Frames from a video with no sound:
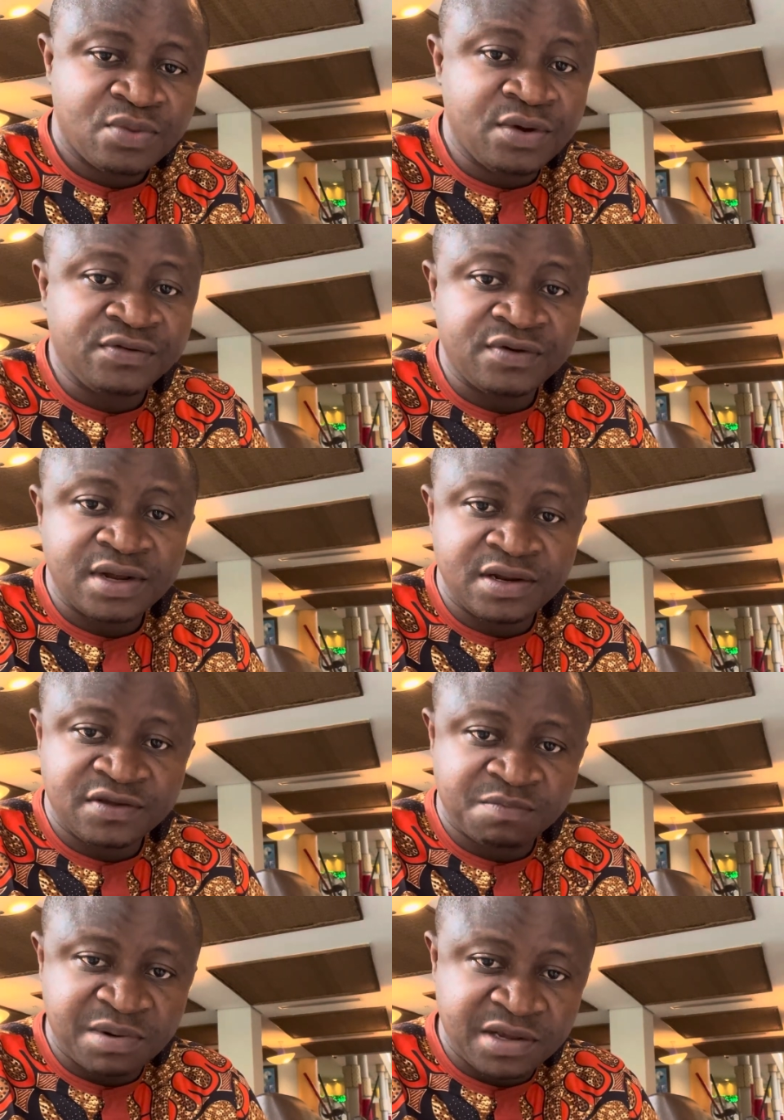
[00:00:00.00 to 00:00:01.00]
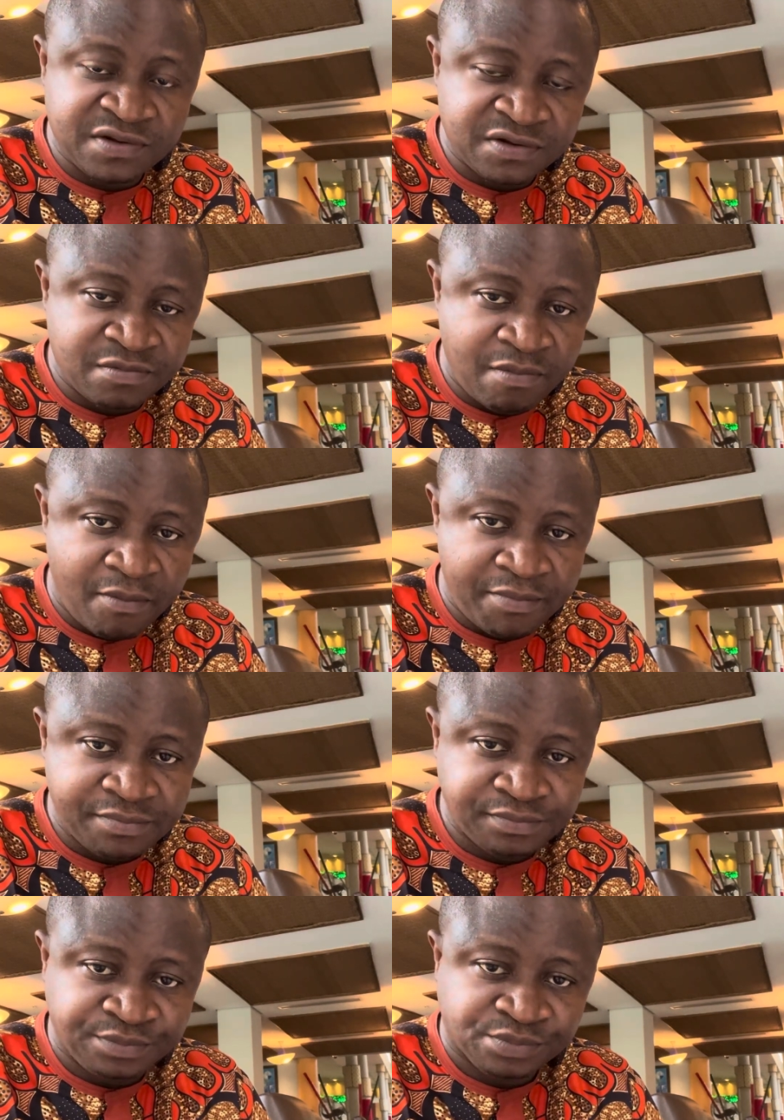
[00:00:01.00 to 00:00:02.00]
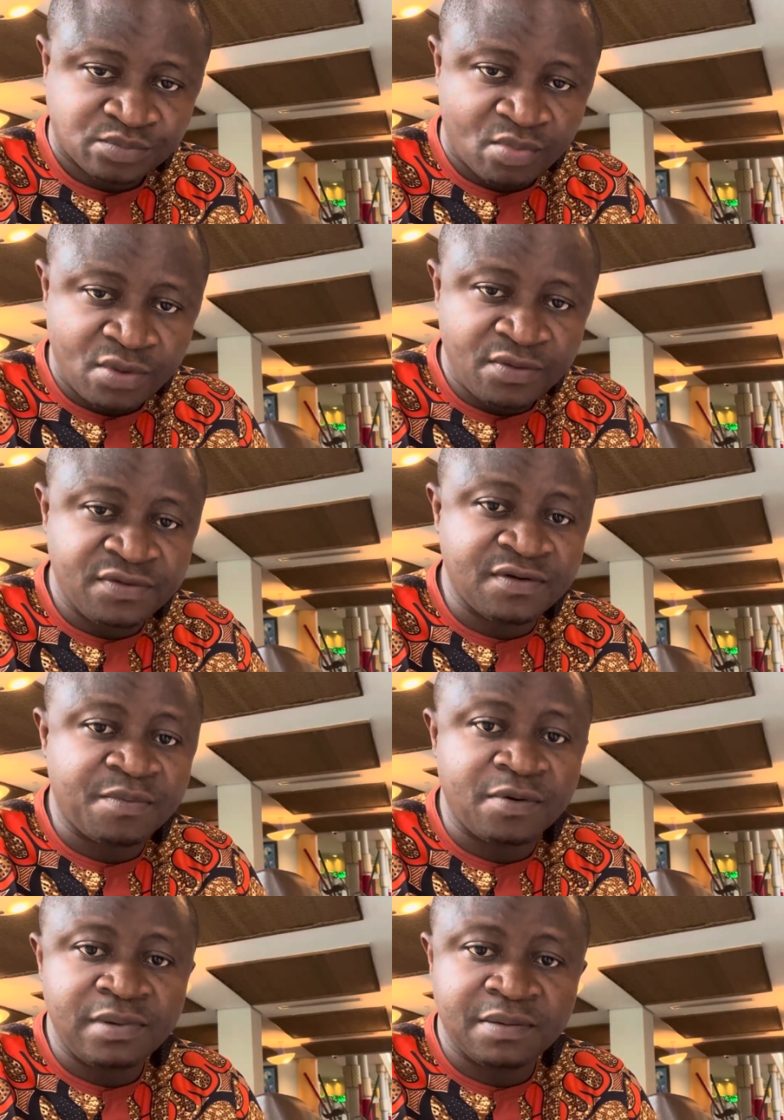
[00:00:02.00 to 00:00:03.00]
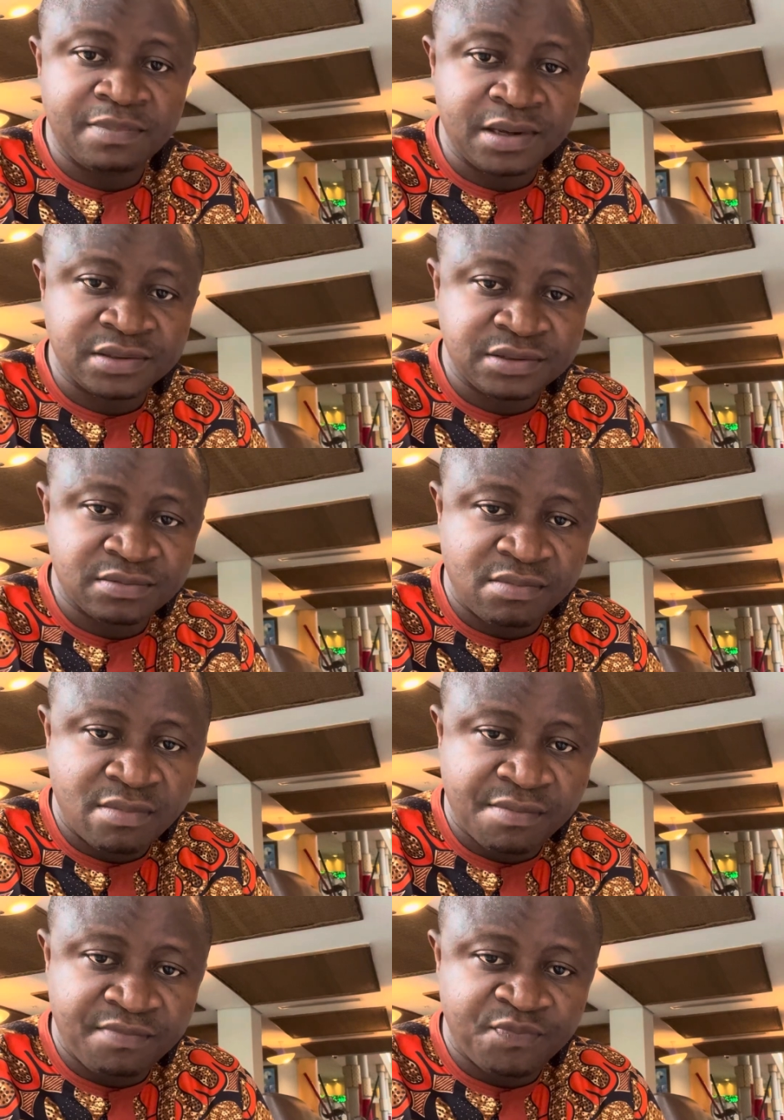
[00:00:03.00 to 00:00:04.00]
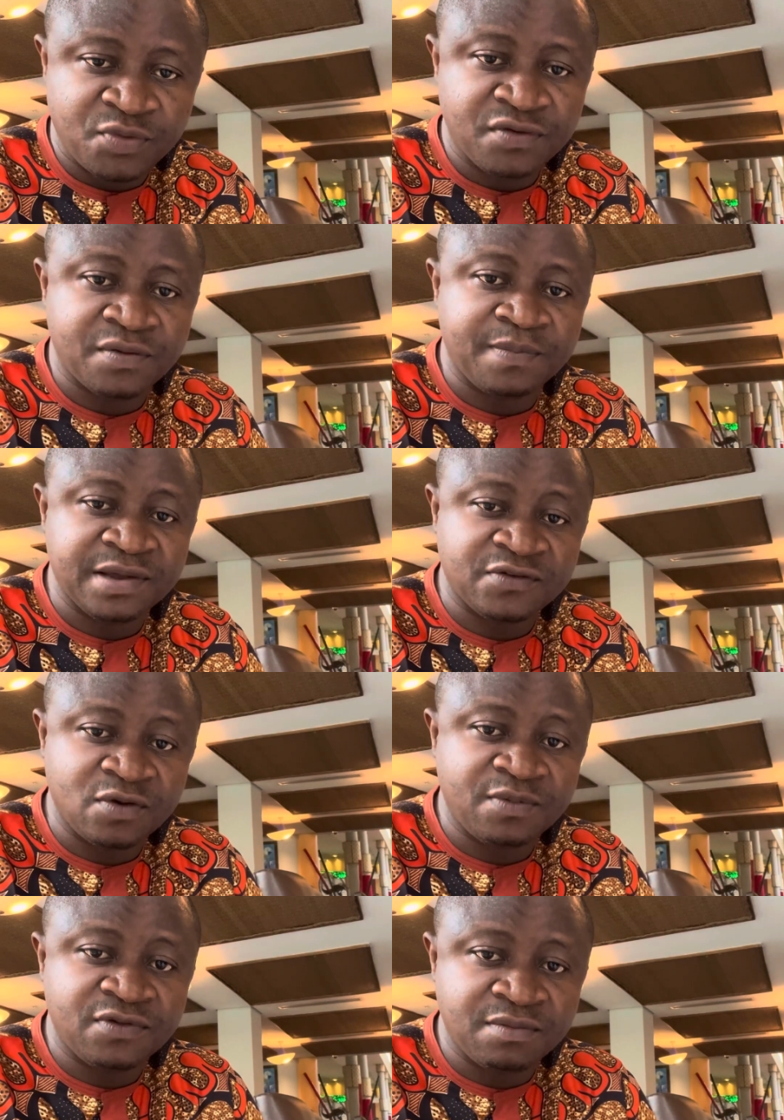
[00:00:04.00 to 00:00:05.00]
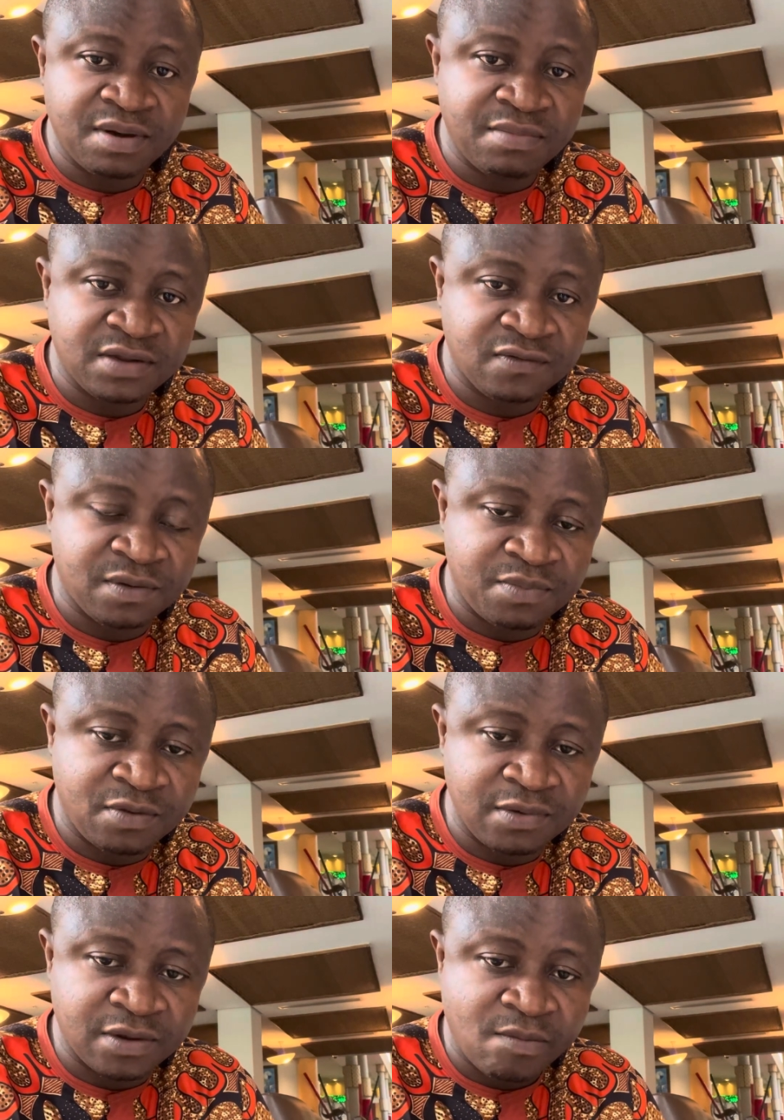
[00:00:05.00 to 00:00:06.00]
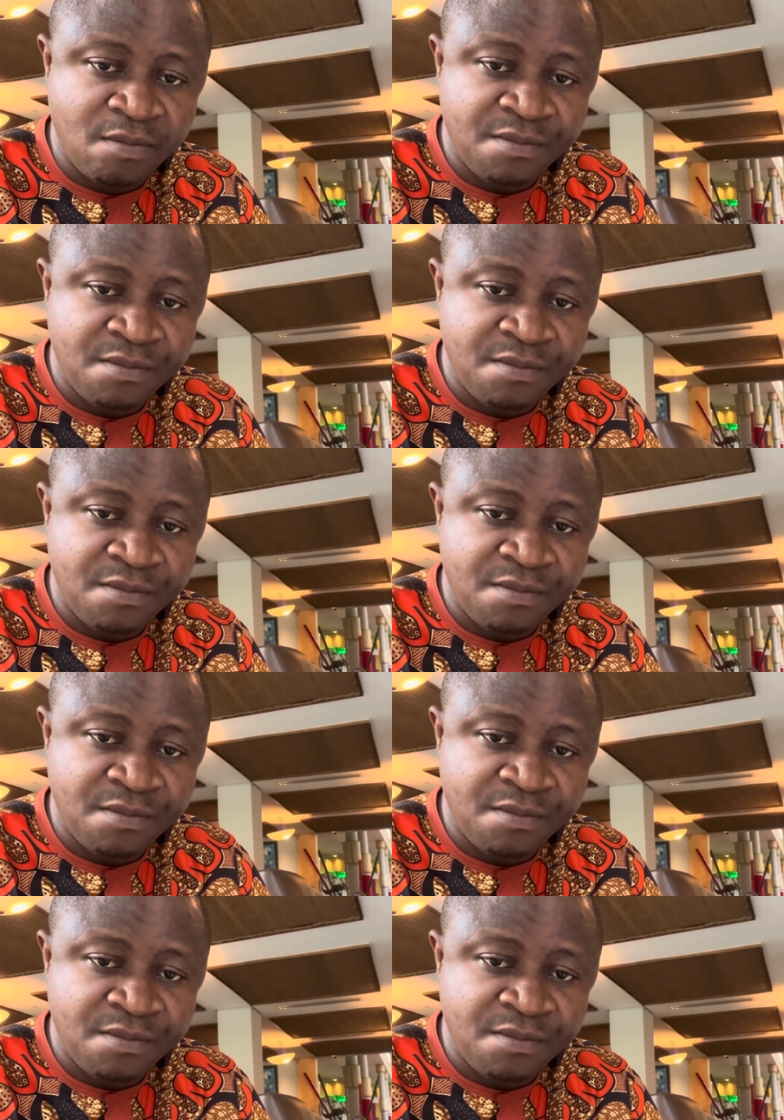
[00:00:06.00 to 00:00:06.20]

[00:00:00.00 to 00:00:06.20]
to ensure that his place, which is a public place, which is a place open to members of the public,